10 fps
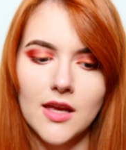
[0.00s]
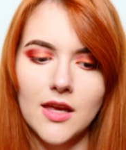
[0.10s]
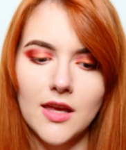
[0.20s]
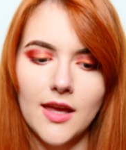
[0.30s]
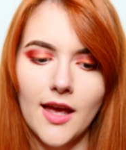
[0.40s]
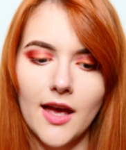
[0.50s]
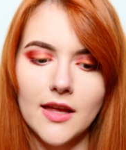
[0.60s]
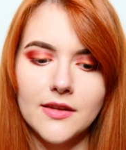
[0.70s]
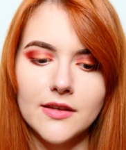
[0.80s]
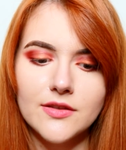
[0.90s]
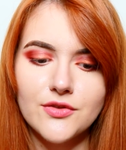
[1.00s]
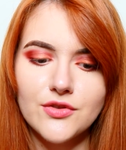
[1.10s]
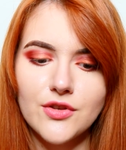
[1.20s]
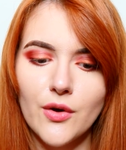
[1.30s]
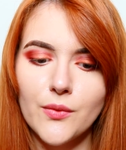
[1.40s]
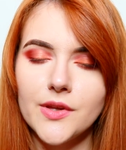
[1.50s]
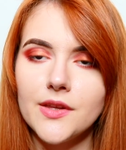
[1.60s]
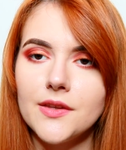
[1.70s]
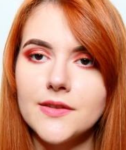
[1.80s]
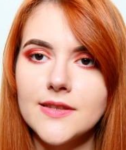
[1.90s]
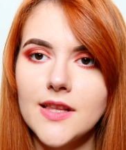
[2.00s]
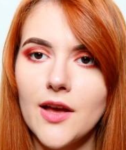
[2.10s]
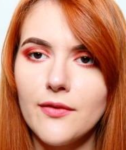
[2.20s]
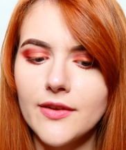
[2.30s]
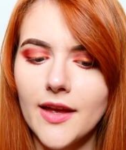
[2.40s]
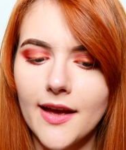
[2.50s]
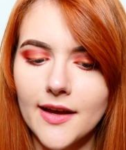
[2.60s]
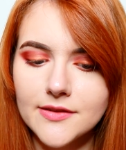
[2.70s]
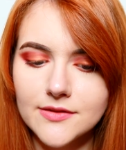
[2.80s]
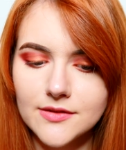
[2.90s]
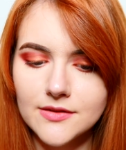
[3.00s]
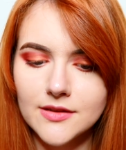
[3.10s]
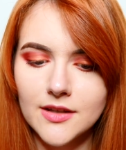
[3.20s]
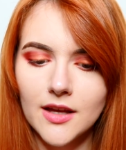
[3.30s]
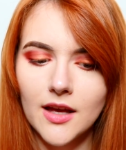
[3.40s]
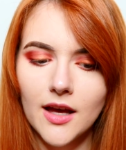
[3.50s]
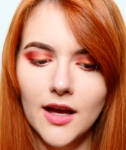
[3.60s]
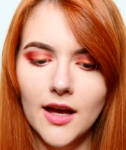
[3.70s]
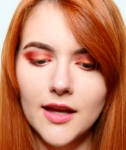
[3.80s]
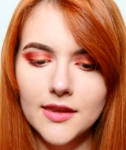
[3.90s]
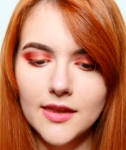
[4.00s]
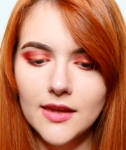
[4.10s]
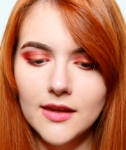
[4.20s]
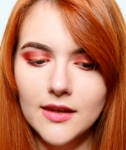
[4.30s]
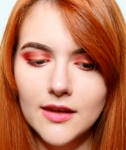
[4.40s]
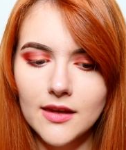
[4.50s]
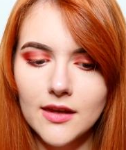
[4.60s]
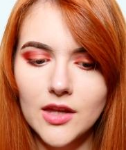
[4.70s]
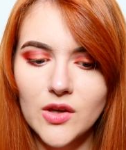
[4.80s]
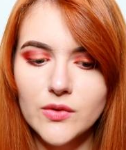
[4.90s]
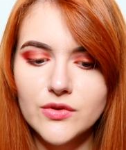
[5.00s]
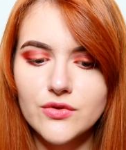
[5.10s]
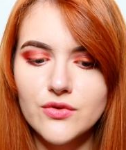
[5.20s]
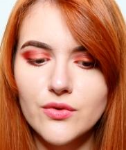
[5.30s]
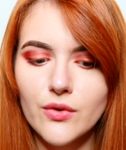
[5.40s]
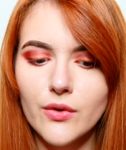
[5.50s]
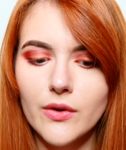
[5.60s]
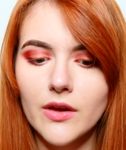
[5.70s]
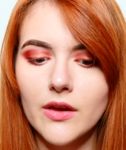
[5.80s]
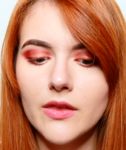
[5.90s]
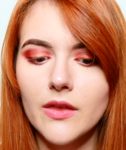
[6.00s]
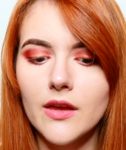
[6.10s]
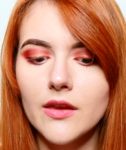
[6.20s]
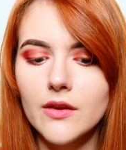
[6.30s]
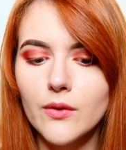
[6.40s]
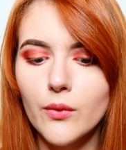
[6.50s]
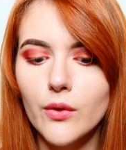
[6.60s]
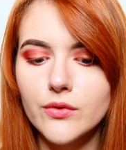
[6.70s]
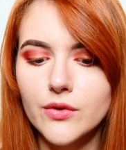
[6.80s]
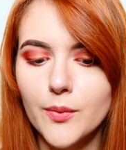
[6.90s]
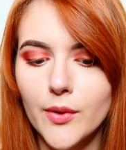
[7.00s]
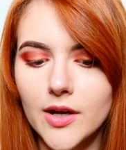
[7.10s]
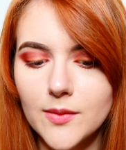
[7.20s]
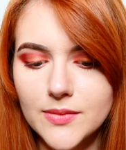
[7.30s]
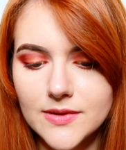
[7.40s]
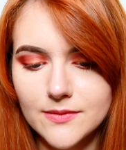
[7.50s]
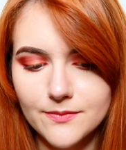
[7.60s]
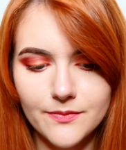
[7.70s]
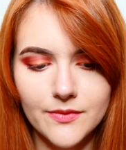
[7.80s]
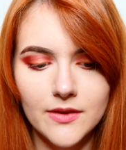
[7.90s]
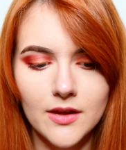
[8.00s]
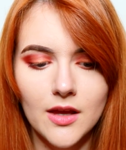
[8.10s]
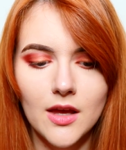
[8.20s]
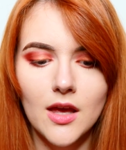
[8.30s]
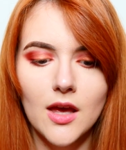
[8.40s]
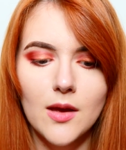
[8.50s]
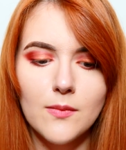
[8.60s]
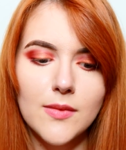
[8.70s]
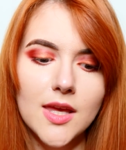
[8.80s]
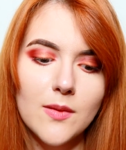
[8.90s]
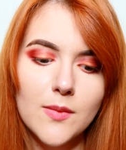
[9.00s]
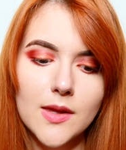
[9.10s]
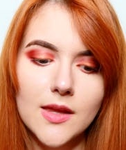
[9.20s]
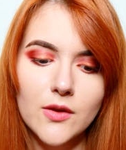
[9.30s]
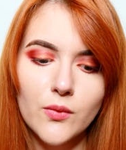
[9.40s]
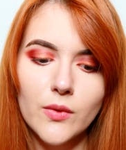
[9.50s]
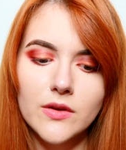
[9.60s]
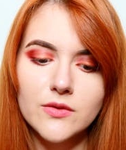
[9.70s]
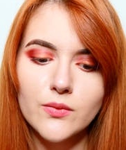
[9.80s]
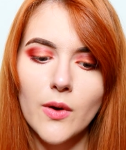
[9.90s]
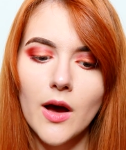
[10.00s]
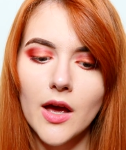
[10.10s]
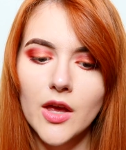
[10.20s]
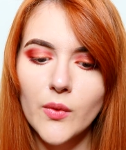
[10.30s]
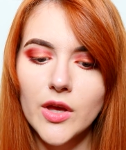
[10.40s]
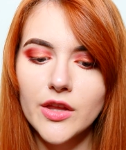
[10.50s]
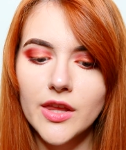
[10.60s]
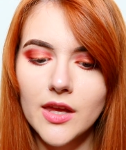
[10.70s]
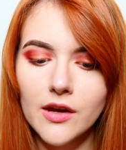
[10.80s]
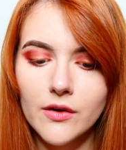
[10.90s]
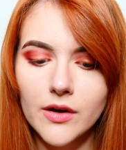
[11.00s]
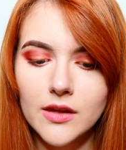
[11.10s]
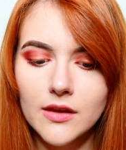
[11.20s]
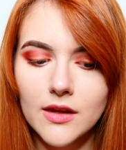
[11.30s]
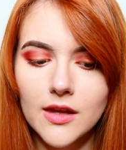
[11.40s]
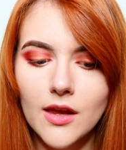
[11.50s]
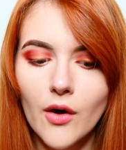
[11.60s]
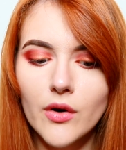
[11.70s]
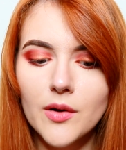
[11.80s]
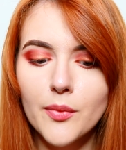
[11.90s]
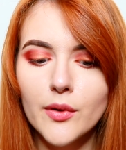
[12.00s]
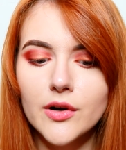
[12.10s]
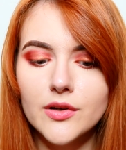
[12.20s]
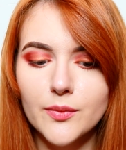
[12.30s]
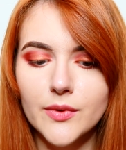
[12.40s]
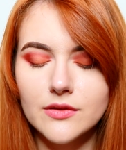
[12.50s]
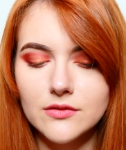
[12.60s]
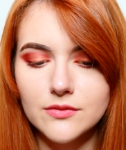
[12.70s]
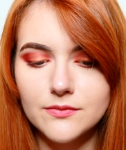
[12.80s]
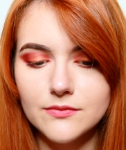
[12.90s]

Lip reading: He had a stone in his left hand. I think he was throwing it in the water pipes. Maybe that was why we could hear it in our apartment.